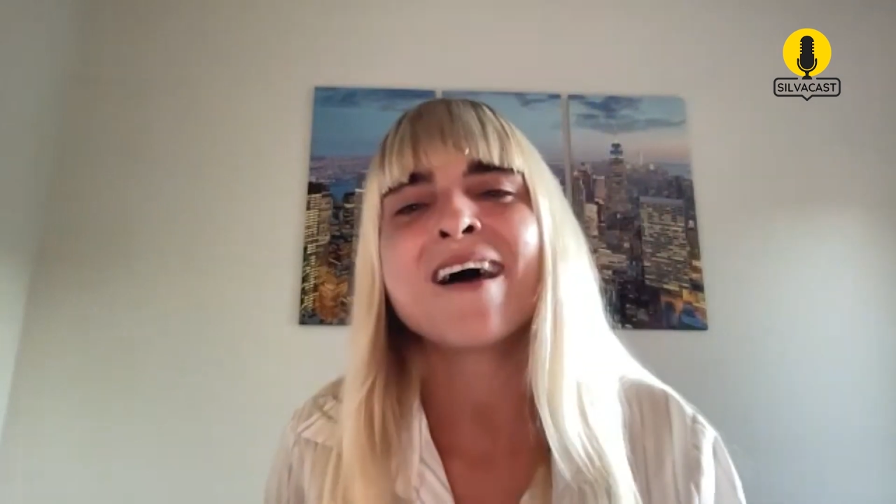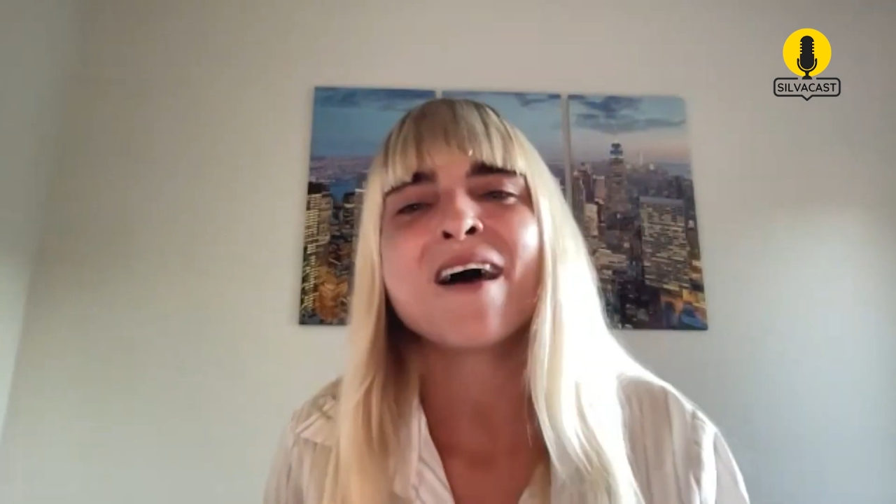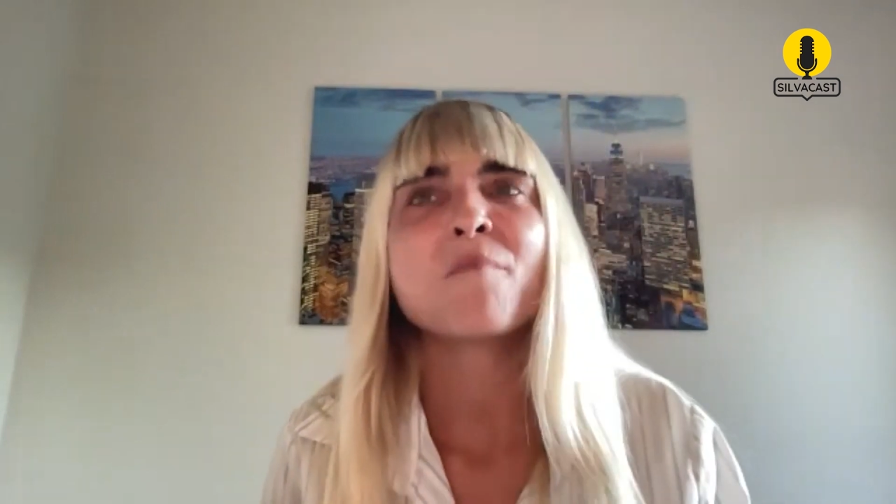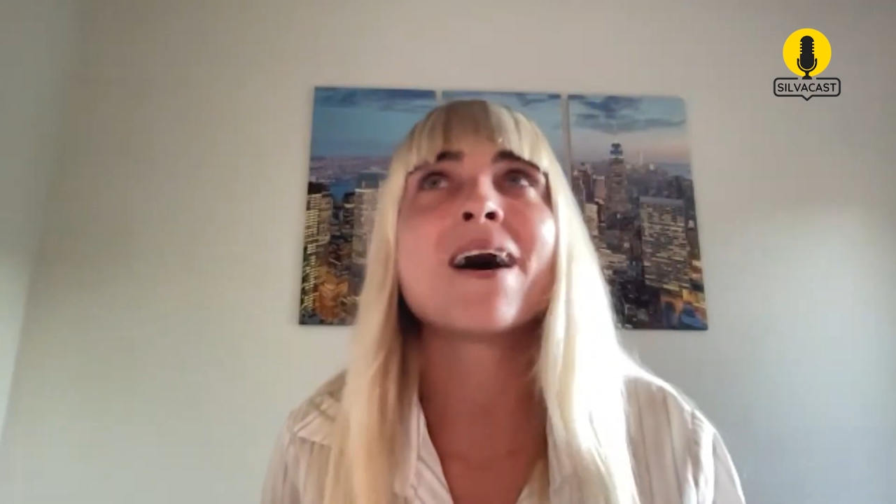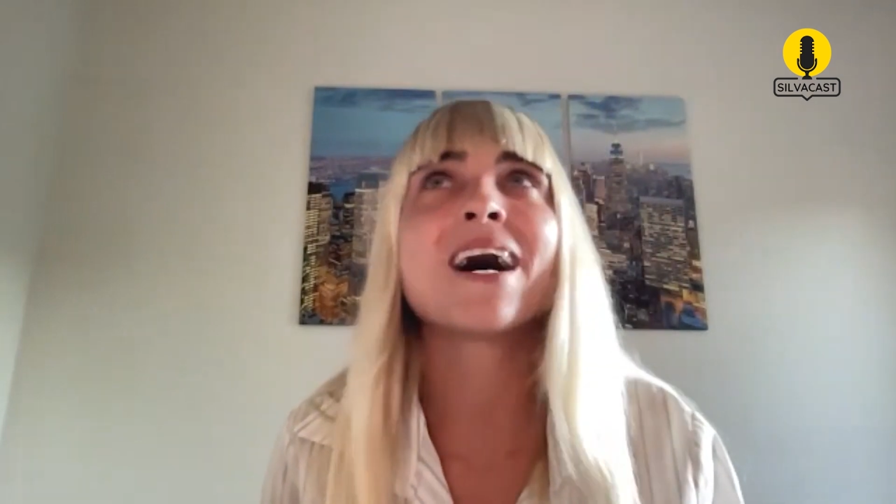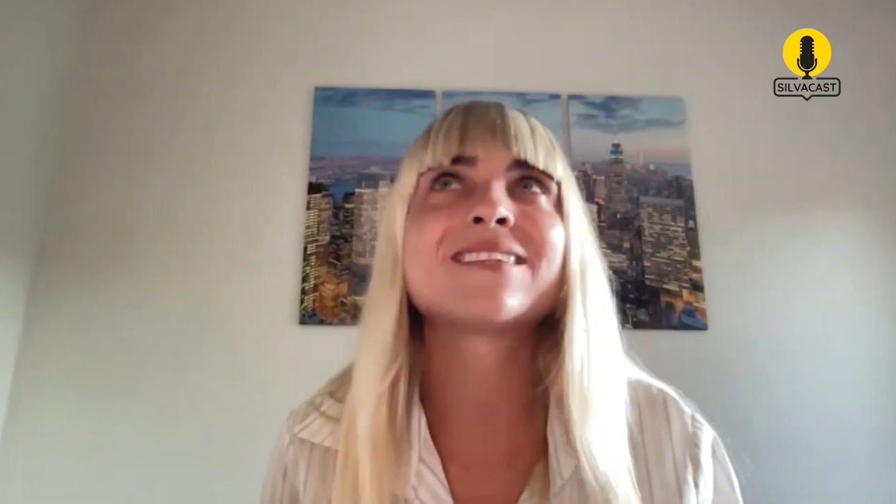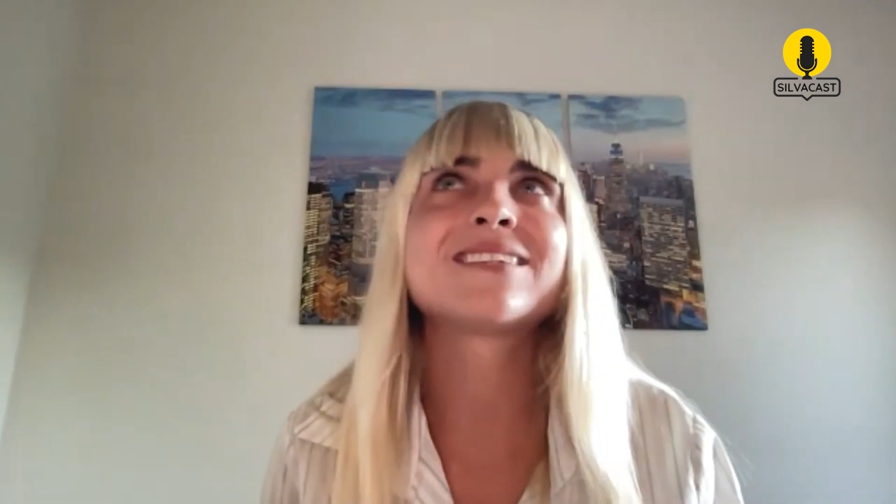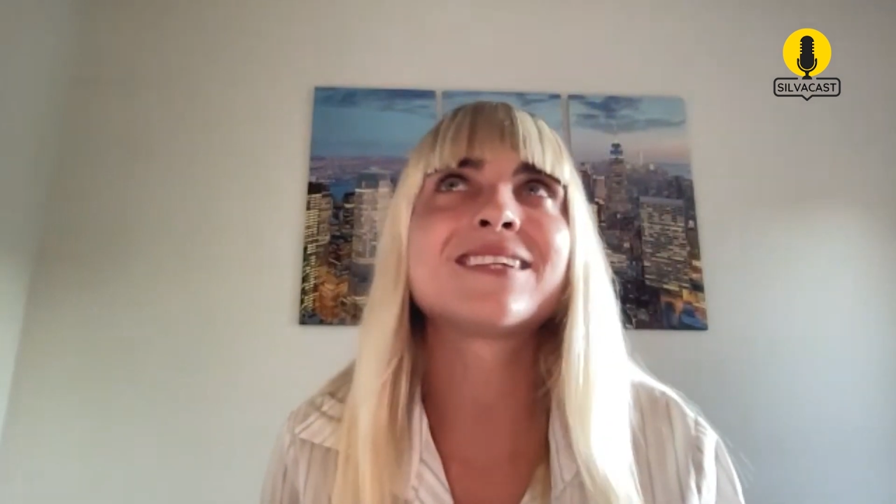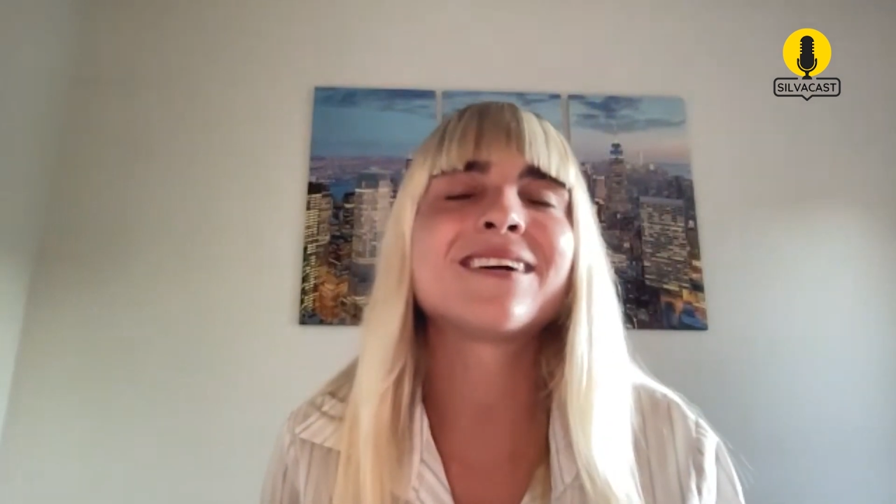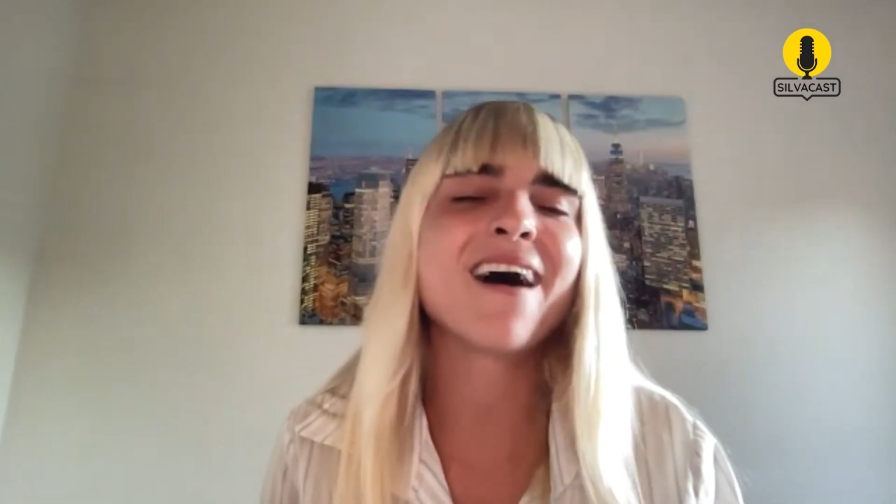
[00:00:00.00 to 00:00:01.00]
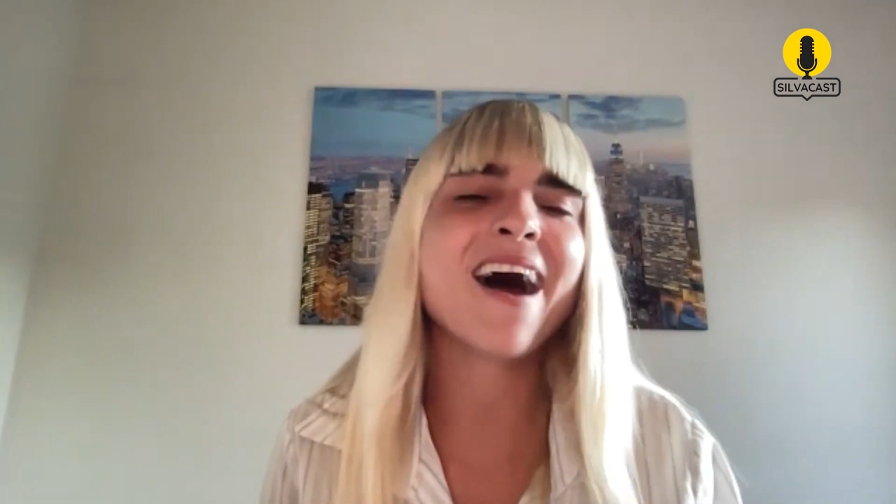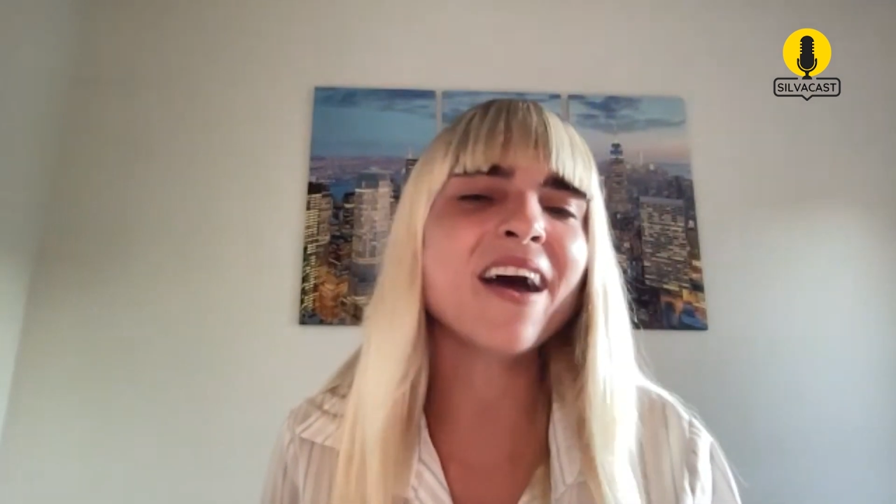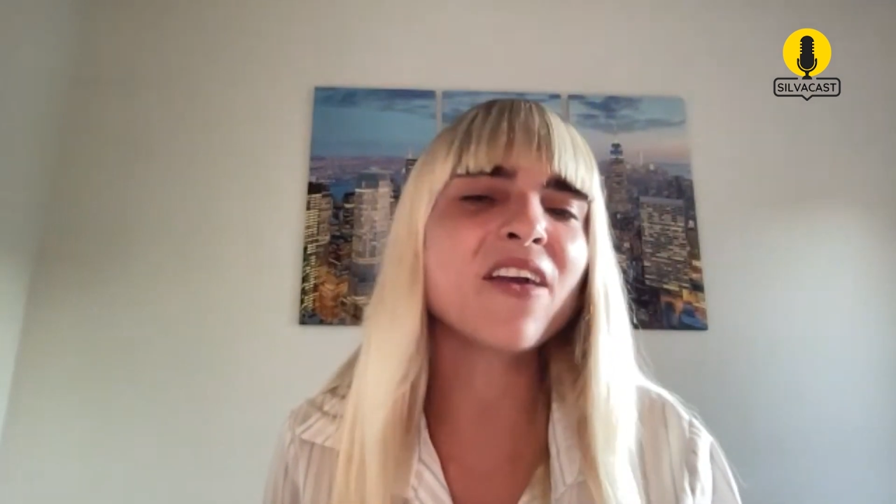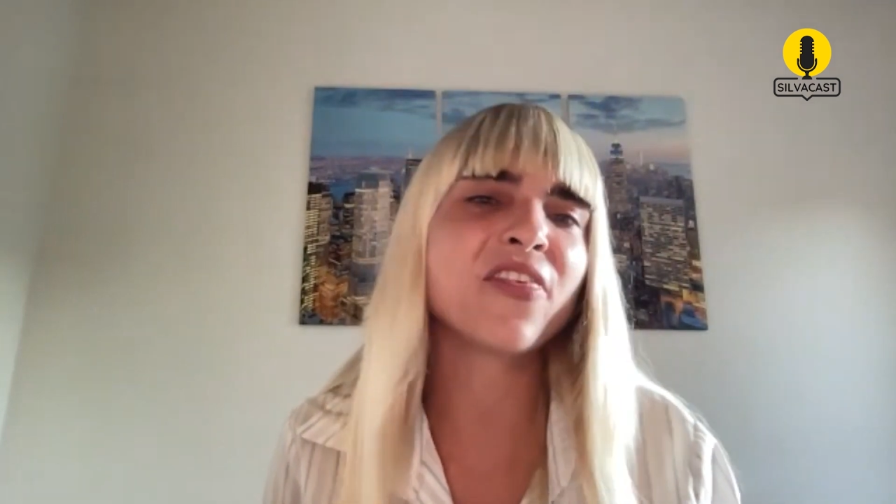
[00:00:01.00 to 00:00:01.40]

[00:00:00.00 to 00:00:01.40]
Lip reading: but I